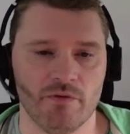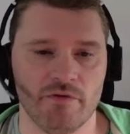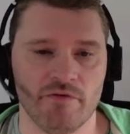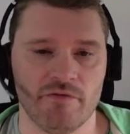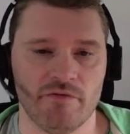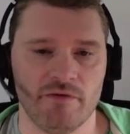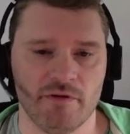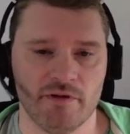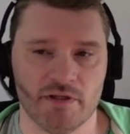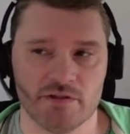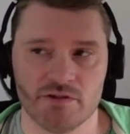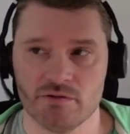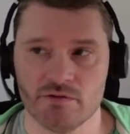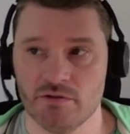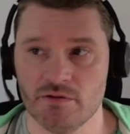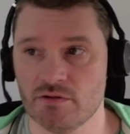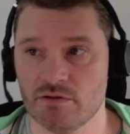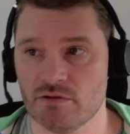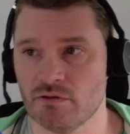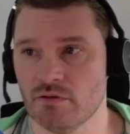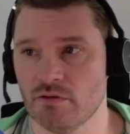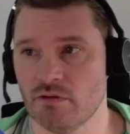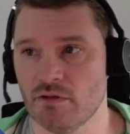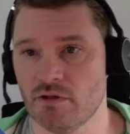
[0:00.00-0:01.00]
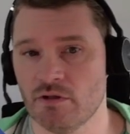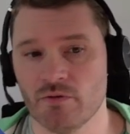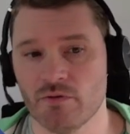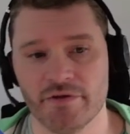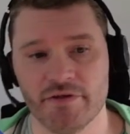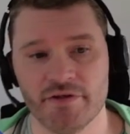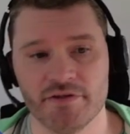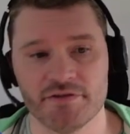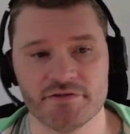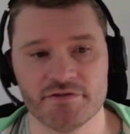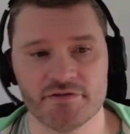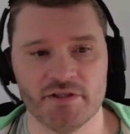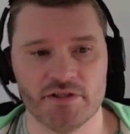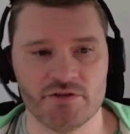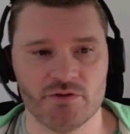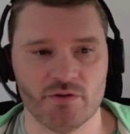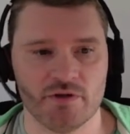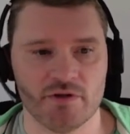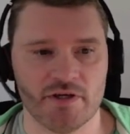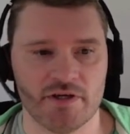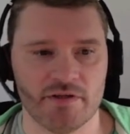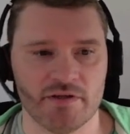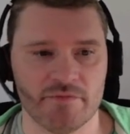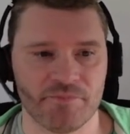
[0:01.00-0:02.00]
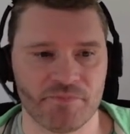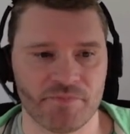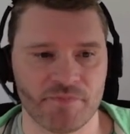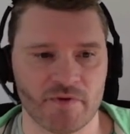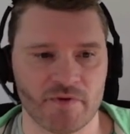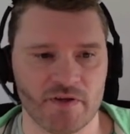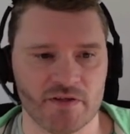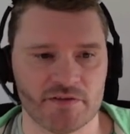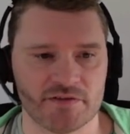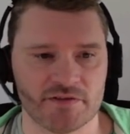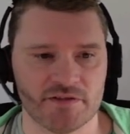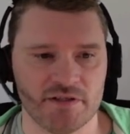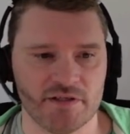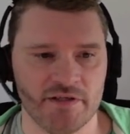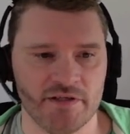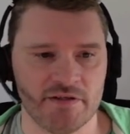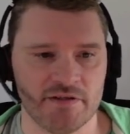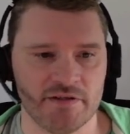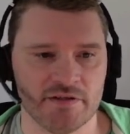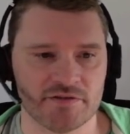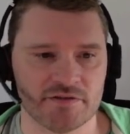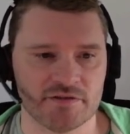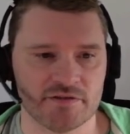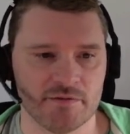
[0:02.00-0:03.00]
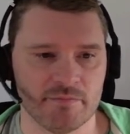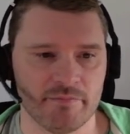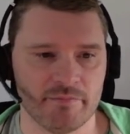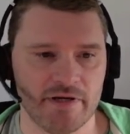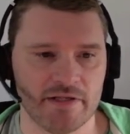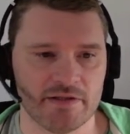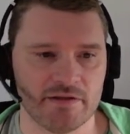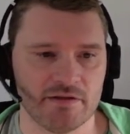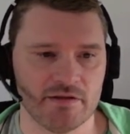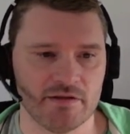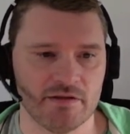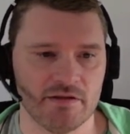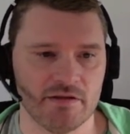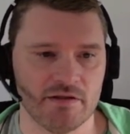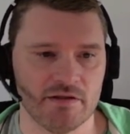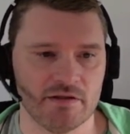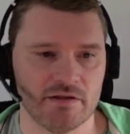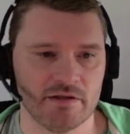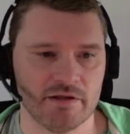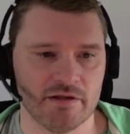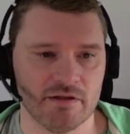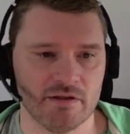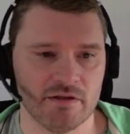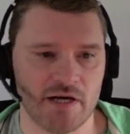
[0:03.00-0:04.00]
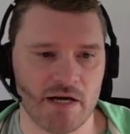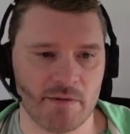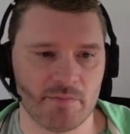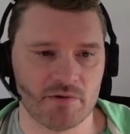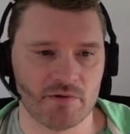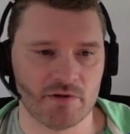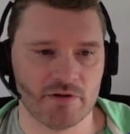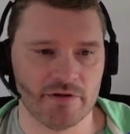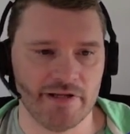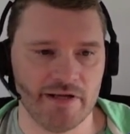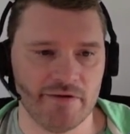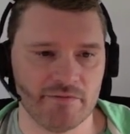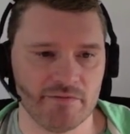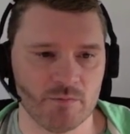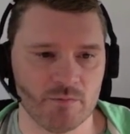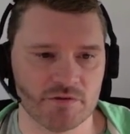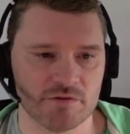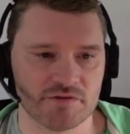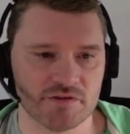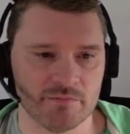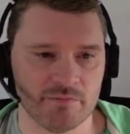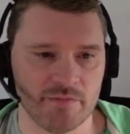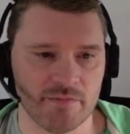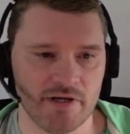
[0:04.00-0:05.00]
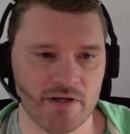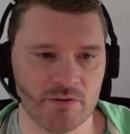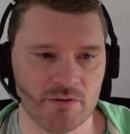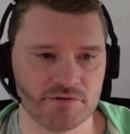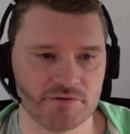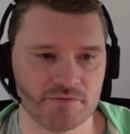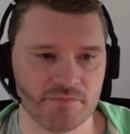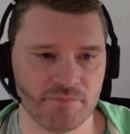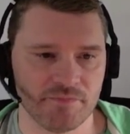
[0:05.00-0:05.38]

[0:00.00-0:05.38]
thing that you need to know is that you can hit this button here in the upper left with the mouse